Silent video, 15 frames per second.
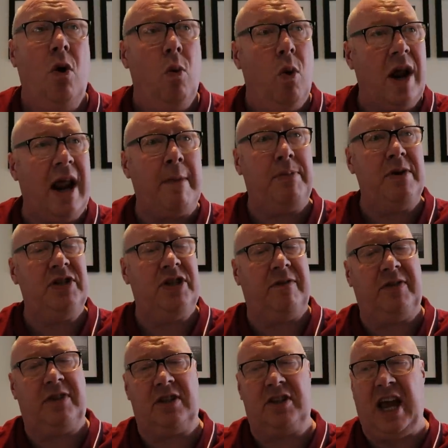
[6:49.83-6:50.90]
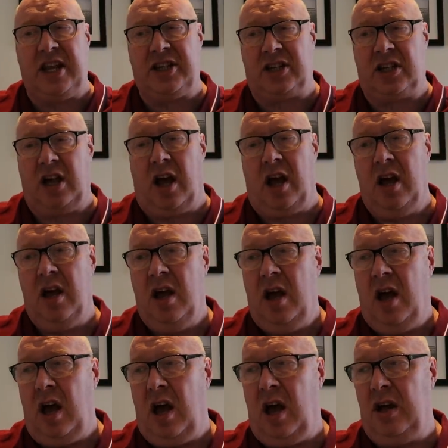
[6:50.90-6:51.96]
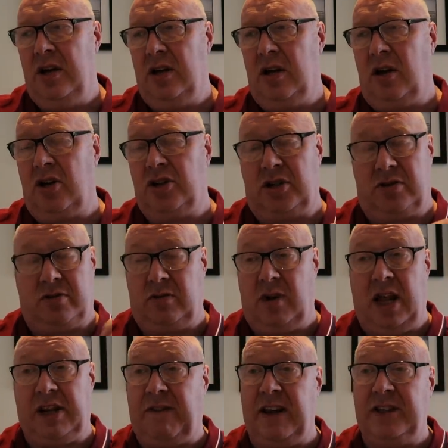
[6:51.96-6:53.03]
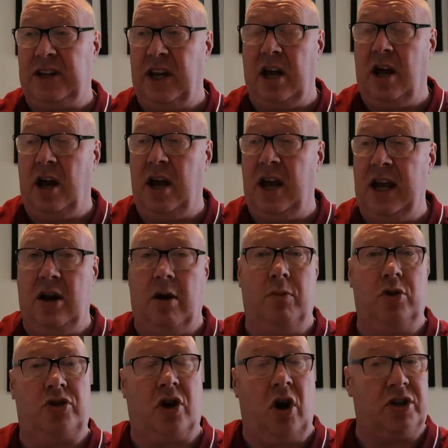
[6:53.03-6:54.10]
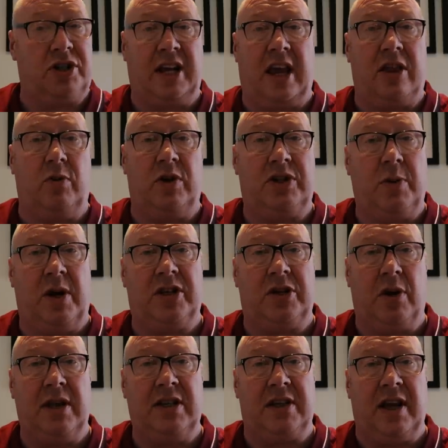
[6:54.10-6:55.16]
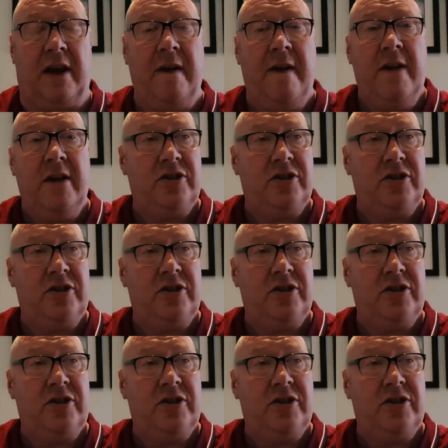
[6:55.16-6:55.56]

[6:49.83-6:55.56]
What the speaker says: What happens if Tesla and, let's face it, Elon Musk got together with Twitter, isn't it?